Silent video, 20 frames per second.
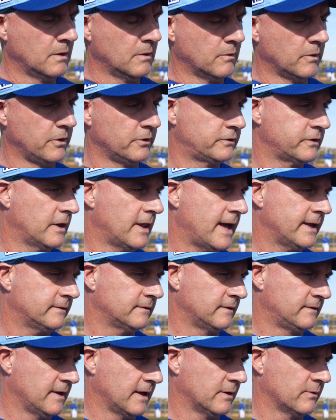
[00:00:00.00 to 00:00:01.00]
Well, there's a lot
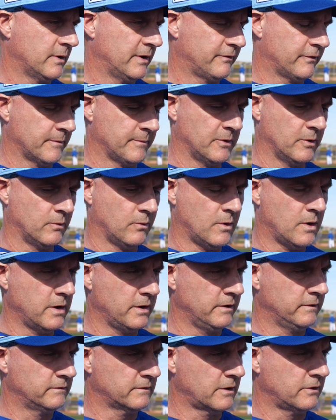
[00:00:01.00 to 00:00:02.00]
to take away from it.
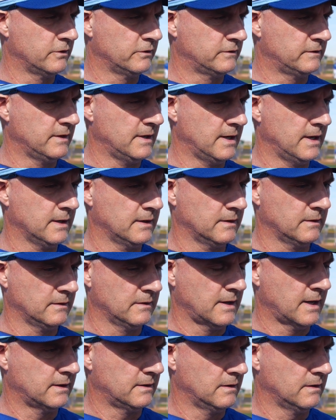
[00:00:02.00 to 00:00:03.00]
One is understanding
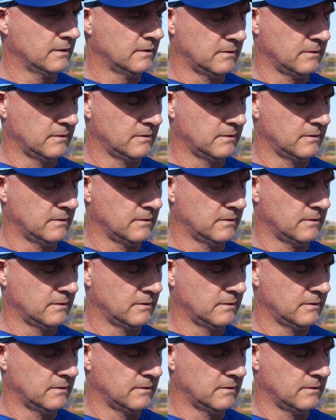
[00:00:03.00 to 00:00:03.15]
that